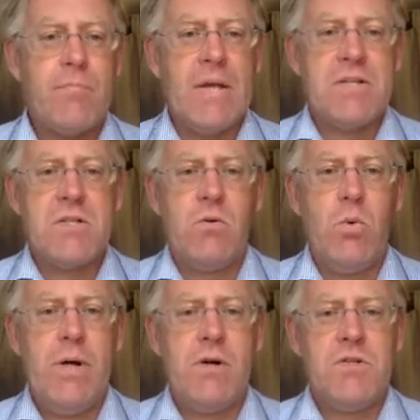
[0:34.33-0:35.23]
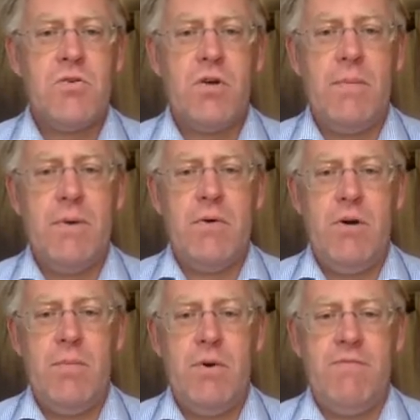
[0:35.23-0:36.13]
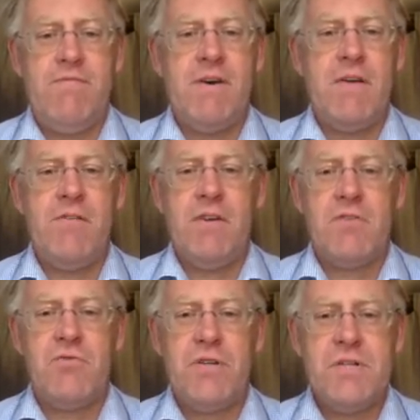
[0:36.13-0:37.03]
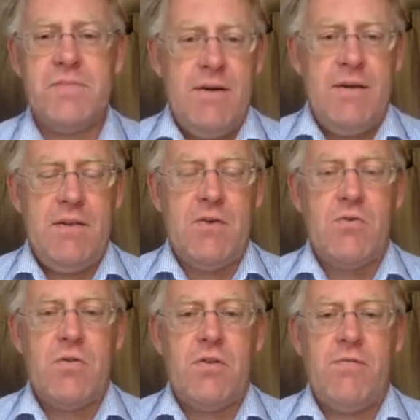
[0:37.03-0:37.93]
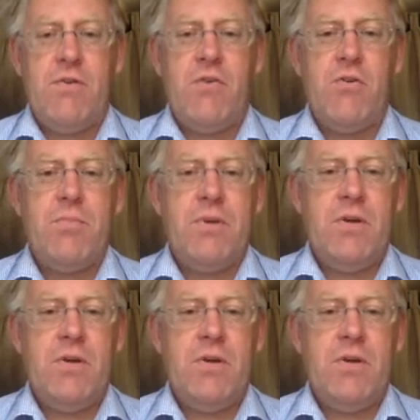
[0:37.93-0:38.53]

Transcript: So we are talking about here about five countries in the north of Europe.